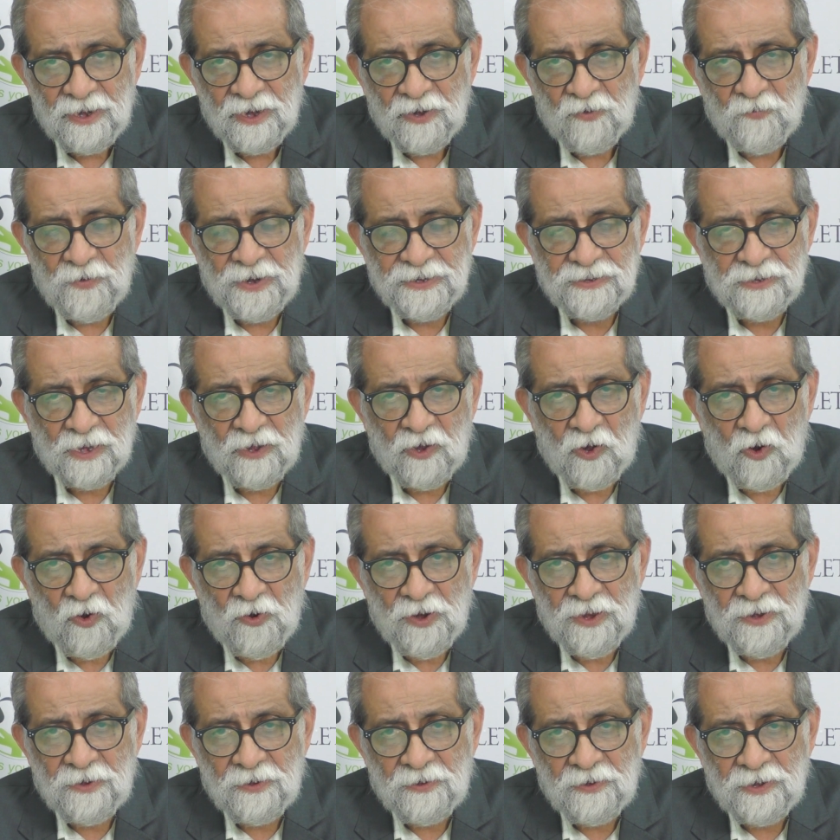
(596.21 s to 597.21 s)
where the
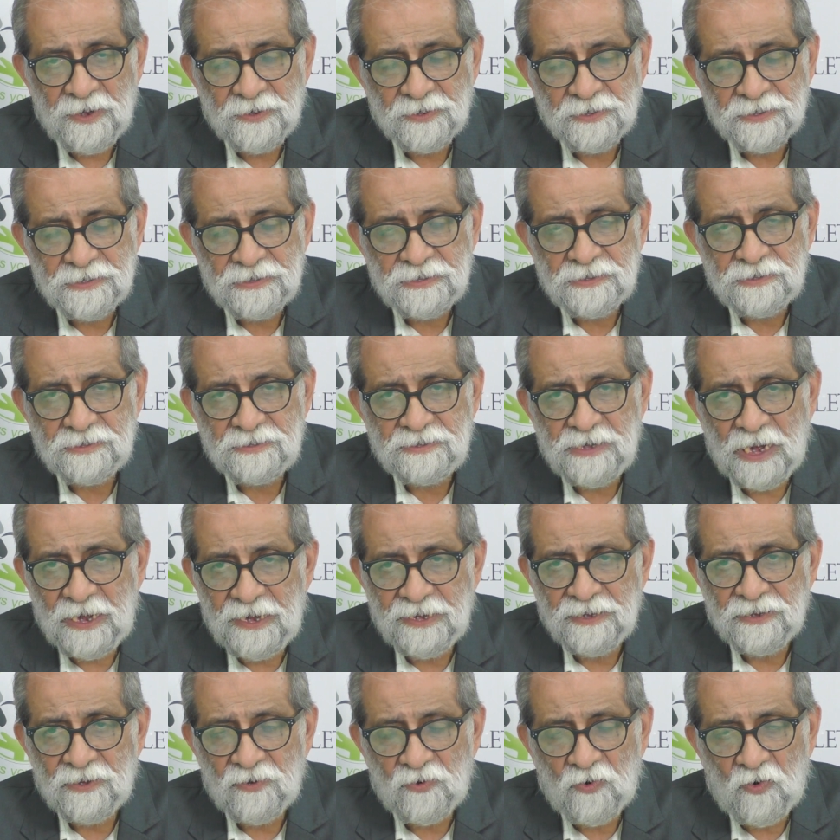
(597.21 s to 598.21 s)
lawyer is
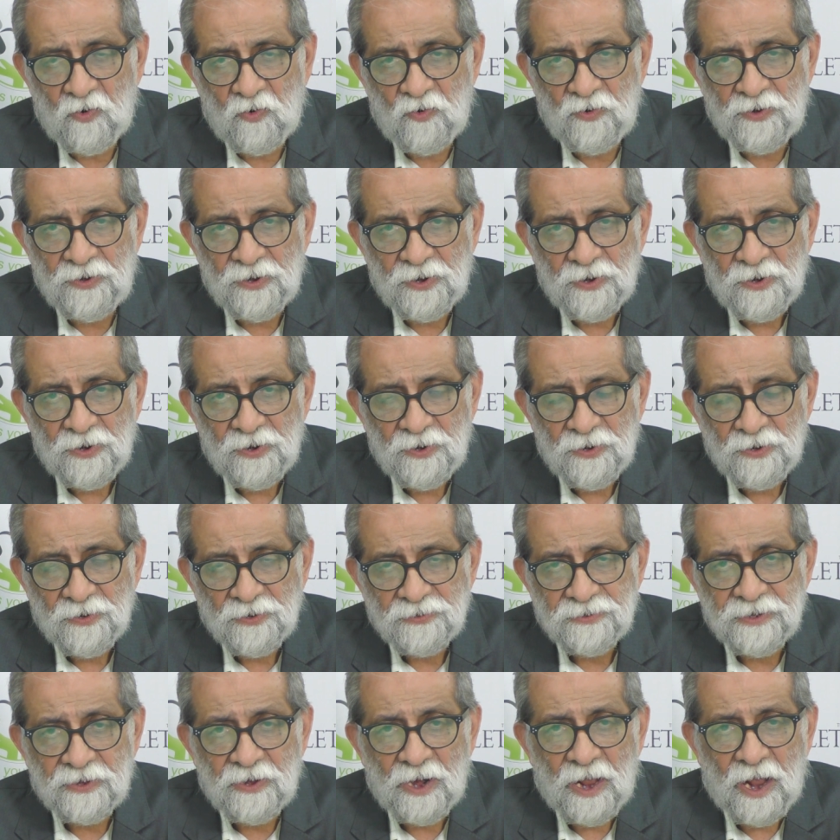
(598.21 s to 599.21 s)
telling the court
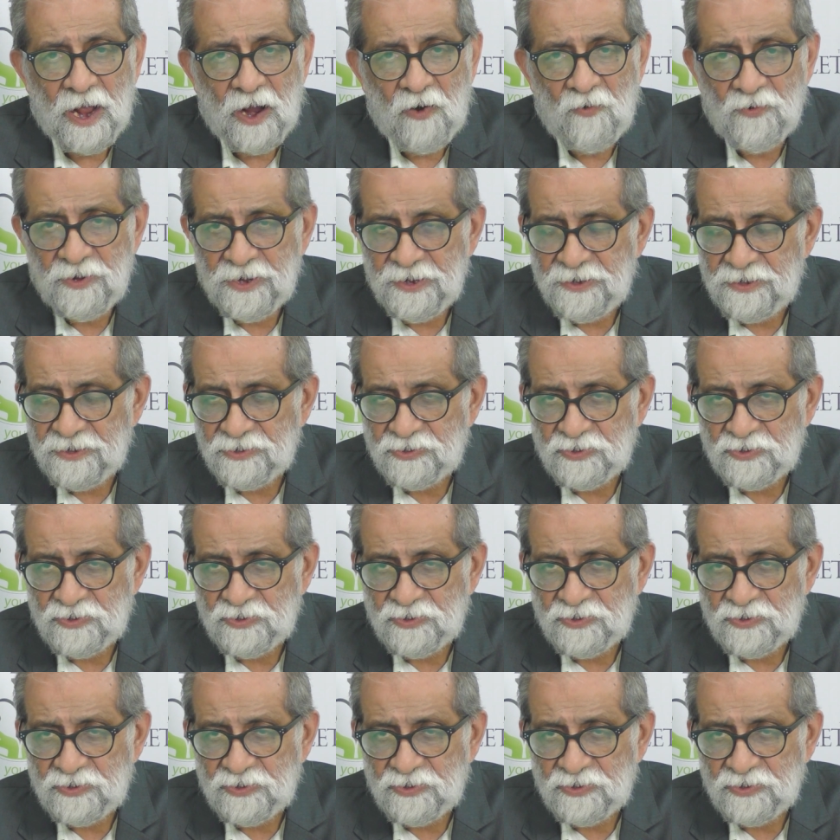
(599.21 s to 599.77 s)
that how did the